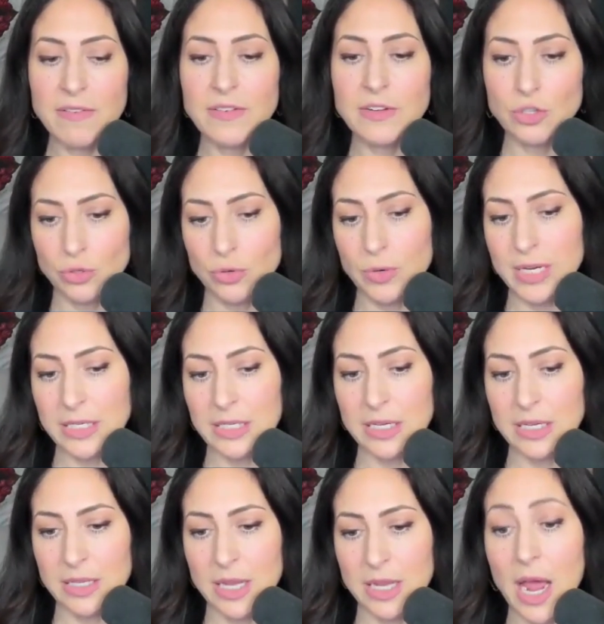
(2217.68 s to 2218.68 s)
Life is
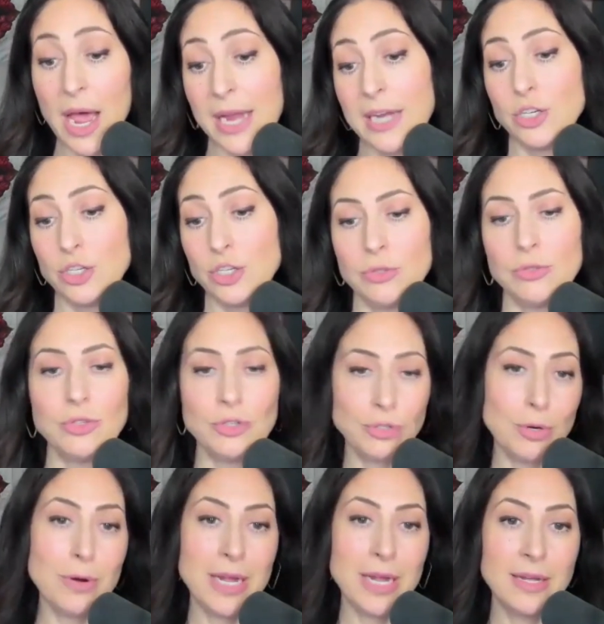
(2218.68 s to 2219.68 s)
choices, and I
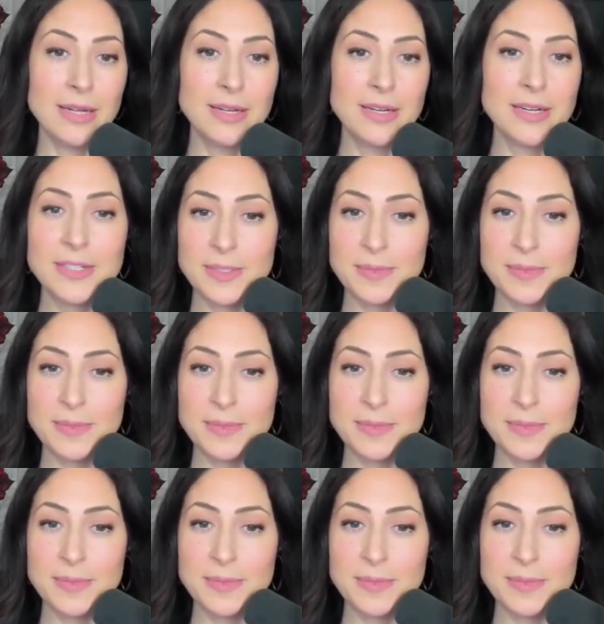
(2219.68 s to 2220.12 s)
choose joy.